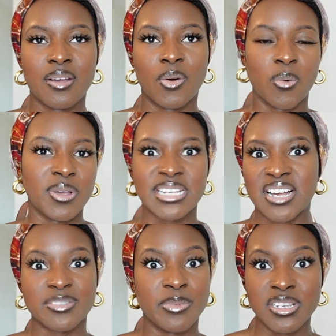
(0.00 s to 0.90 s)
always
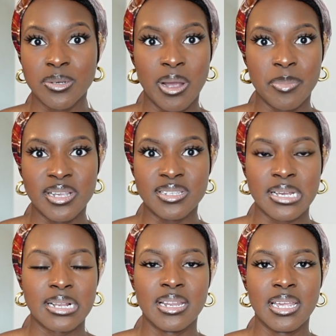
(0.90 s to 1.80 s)
have something to wear,
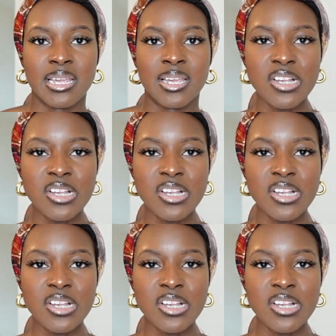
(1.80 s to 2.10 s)
basically.